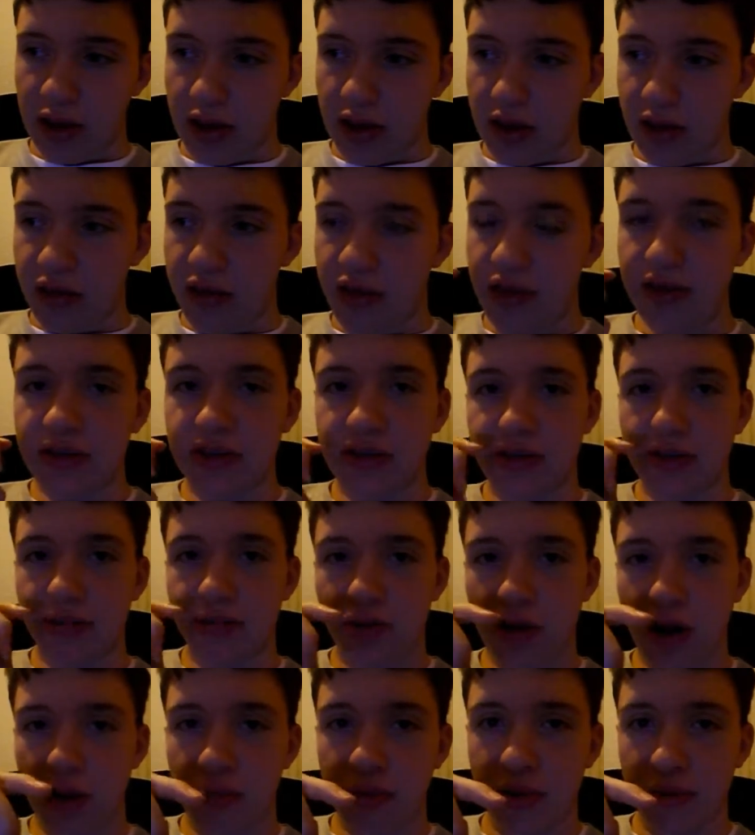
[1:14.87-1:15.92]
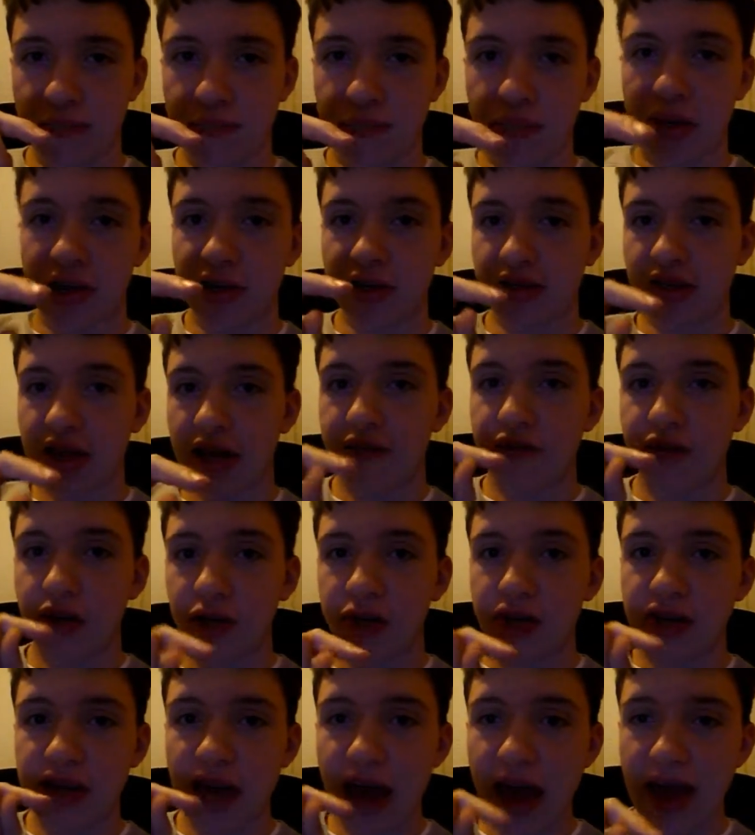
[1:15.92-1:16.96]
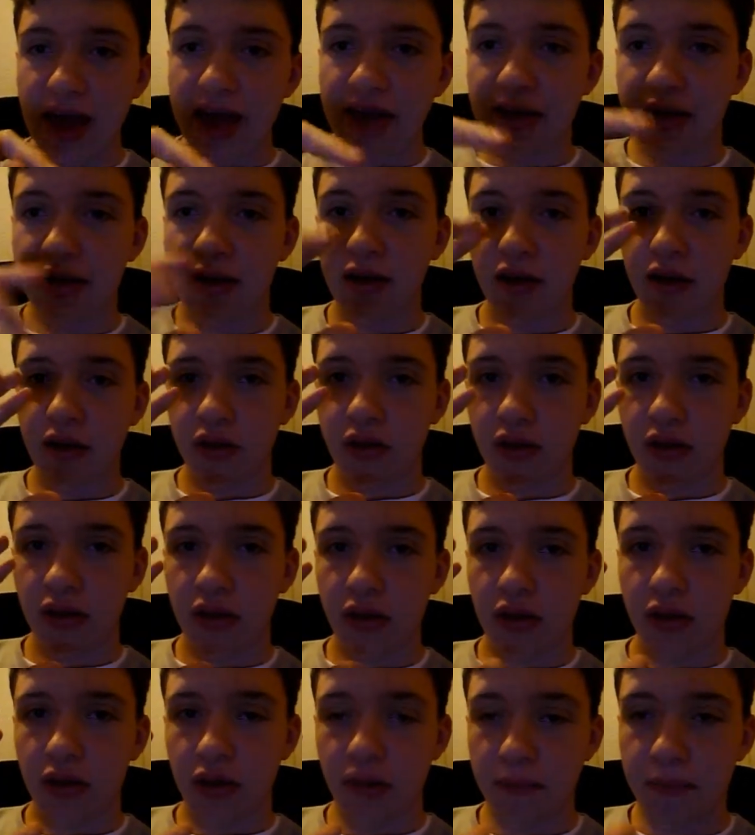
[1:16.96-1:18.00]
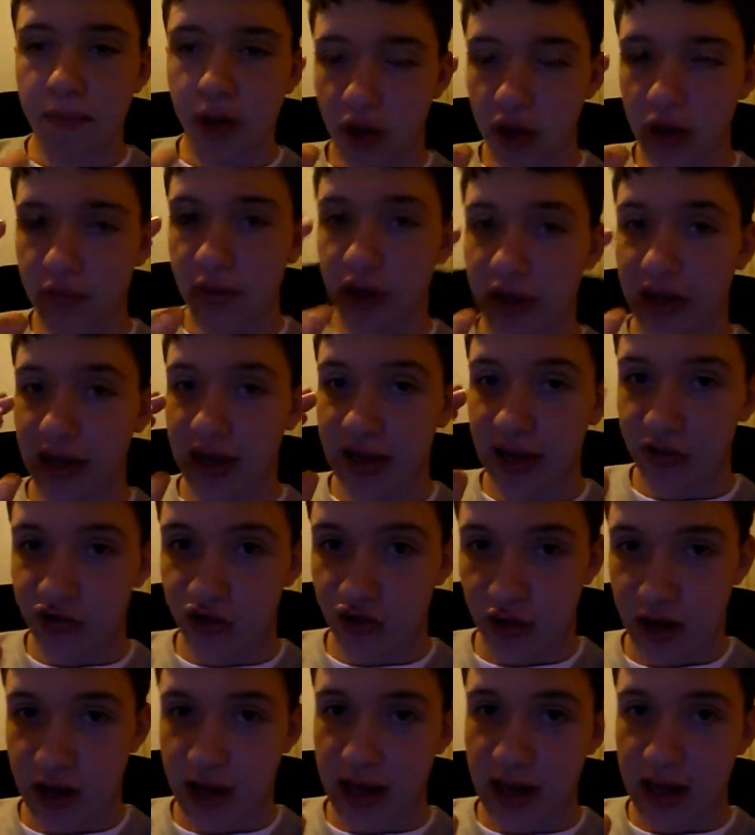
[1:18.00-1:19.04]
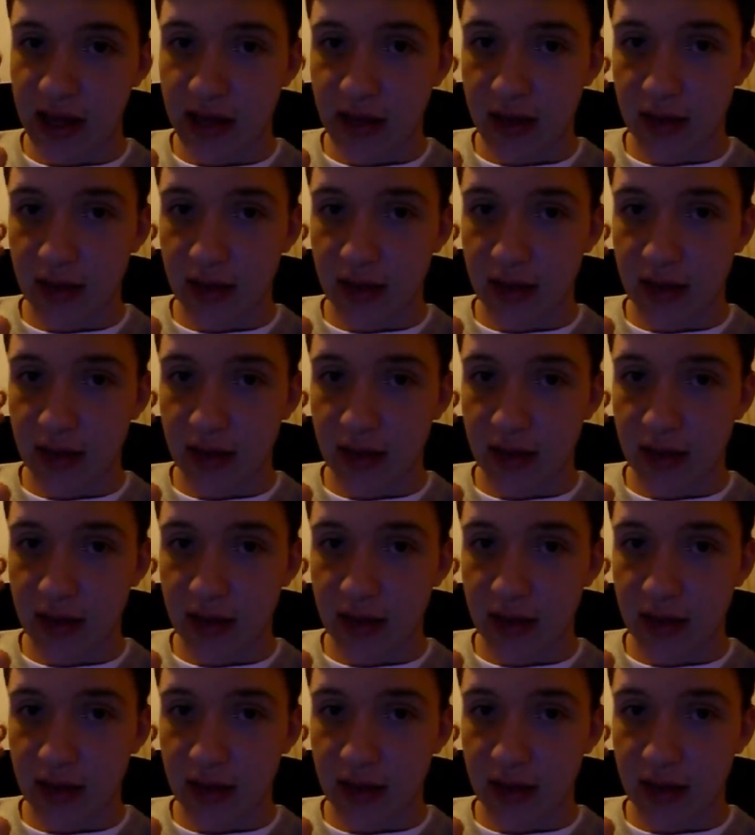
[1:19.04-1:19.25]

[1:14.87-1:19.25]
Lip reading: This is a problem because if you take the Bible literally,